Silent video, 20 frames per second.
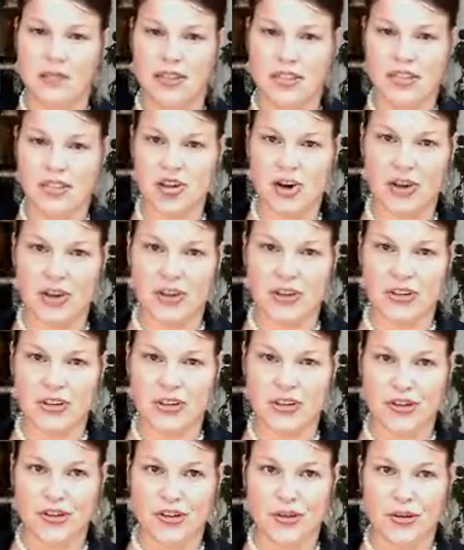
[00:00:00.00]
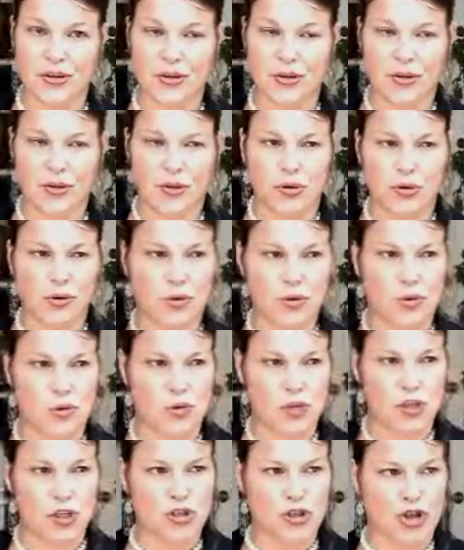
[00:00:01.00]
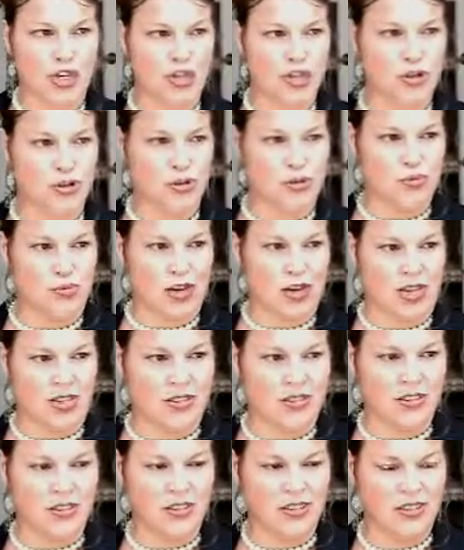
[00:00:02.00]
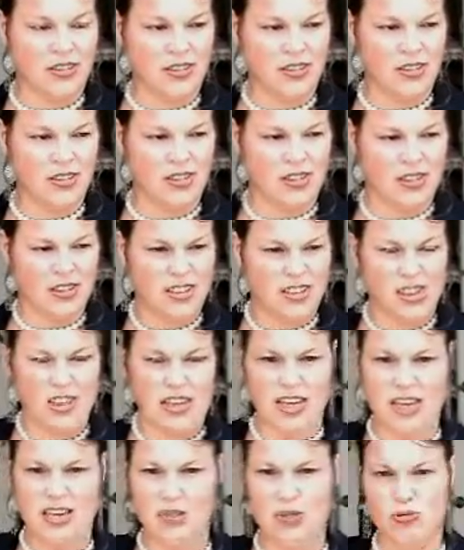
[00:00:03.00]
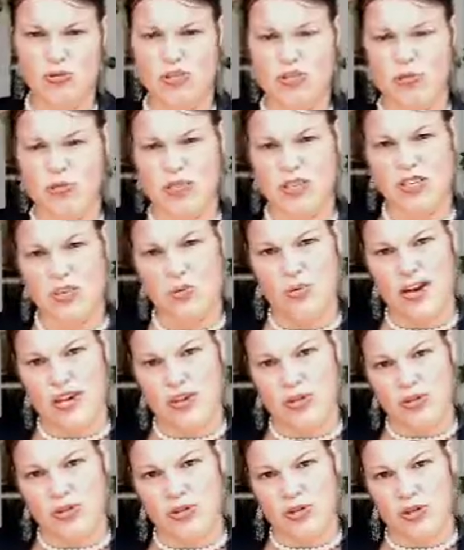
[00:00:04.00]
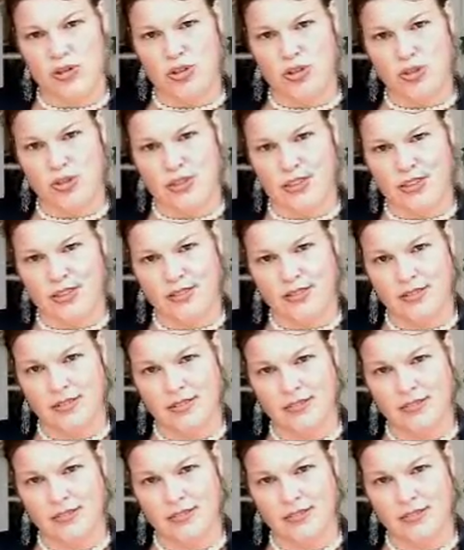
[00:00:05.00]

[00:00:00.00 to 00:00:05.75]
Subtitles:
But it's harder when you try to turn around and do something you ain't used to doing.